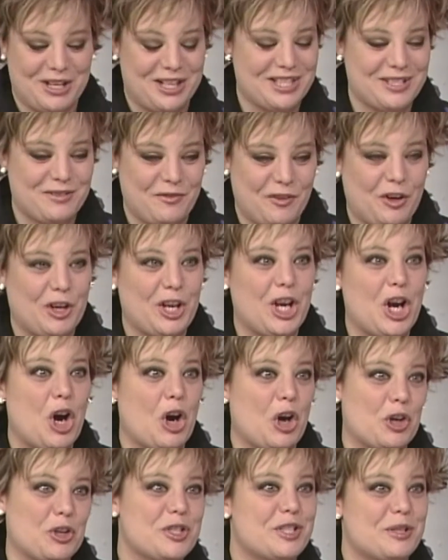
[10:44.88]
it's very
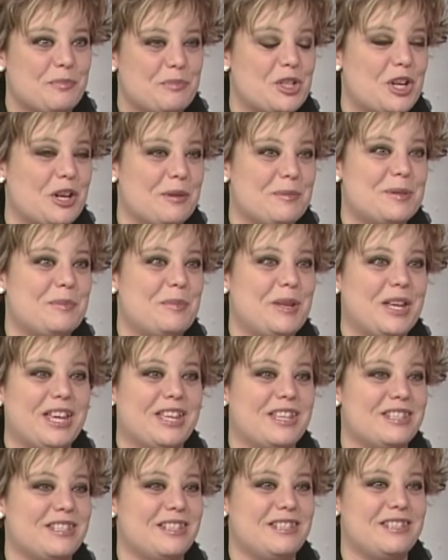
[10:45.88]
hard sometimes,
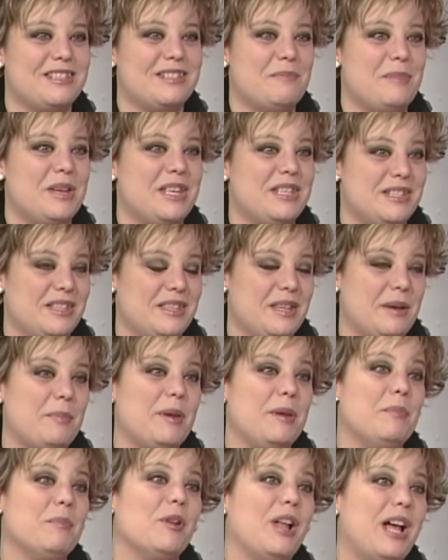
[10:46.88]
because it's amazing that
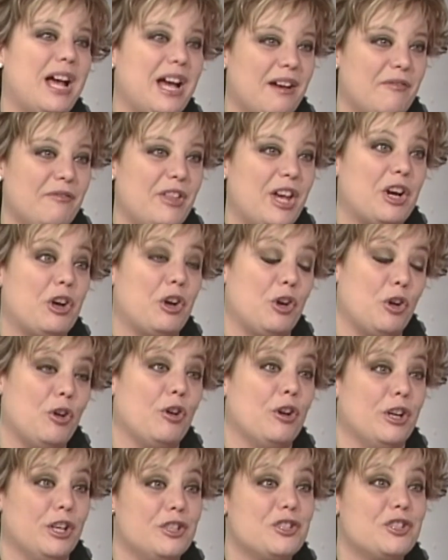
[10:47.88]
people have that
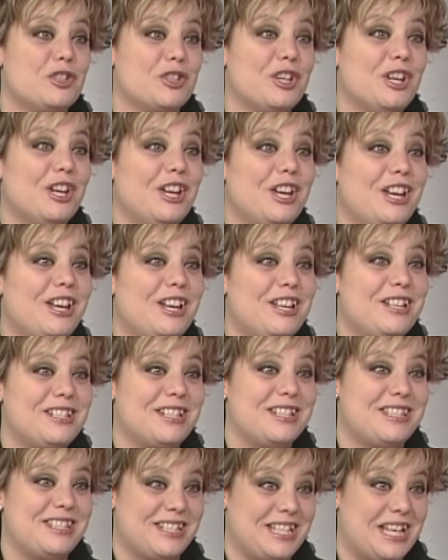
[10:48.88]
courage
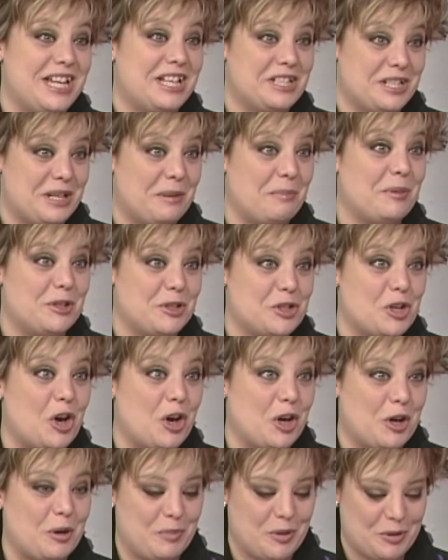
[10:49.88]
to stand up and
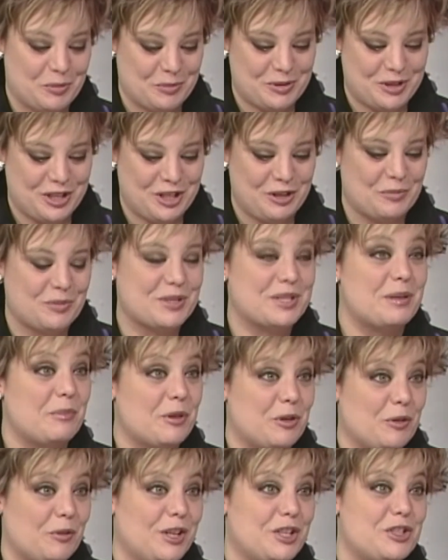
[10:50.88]
talk about, some
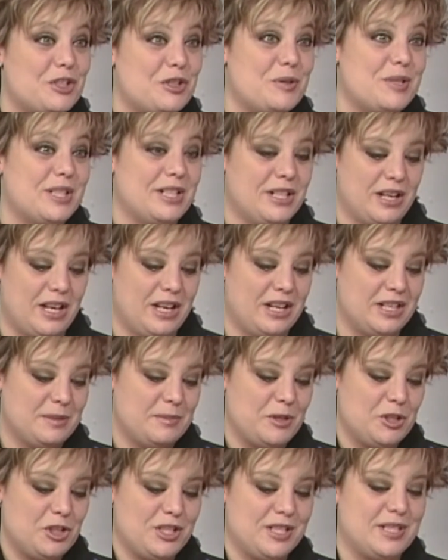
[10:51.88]
of their issues, and
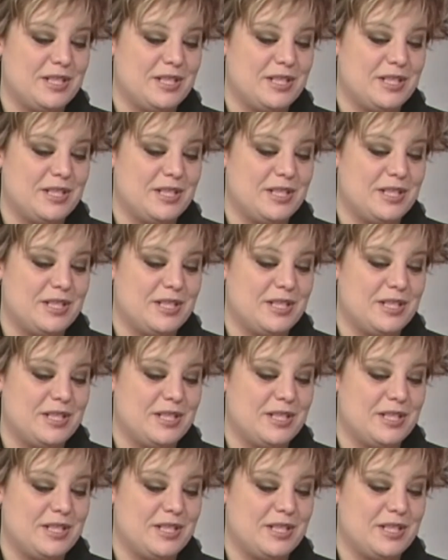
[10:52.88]
especially